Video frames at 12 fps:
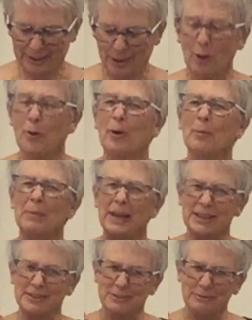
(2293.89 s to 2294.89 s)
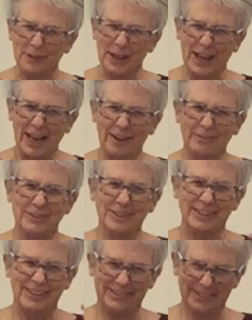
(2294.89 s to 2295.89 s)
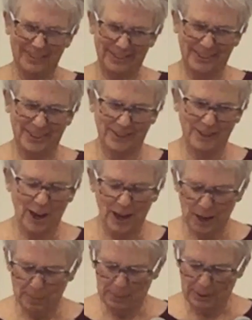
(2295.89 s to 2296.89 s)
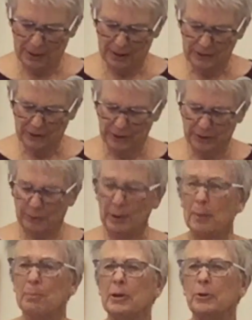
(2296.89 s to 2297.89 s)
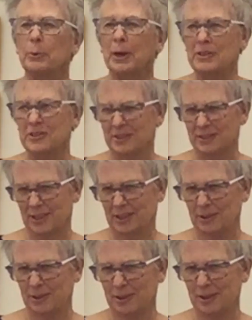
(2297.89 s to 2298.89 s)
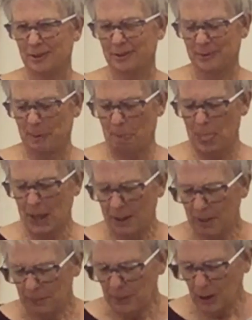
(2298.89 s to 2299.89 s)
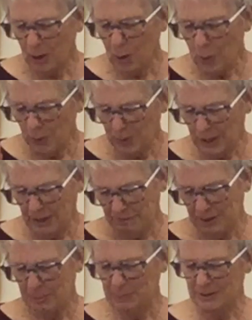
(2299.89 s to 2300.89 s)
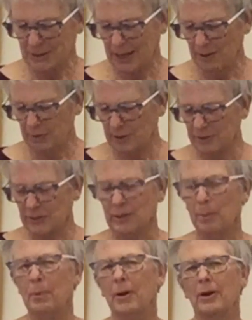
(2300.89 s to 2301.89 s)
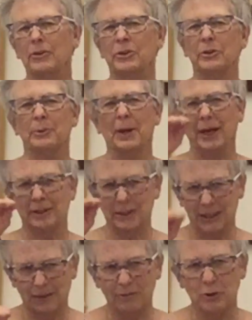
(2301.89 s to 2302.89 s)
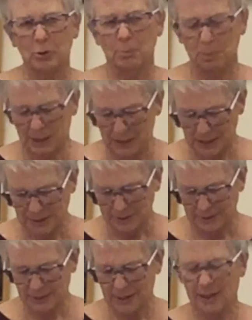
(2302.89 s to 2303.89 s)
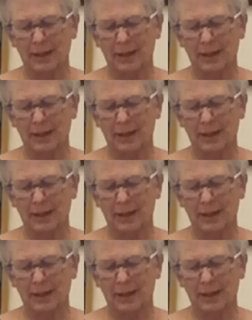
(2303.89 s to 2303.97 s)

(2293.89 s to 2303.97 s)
The Lord make his countenance to shine upon you and be gracious unto you. The Lord lift up his countenance upon you and give you peace.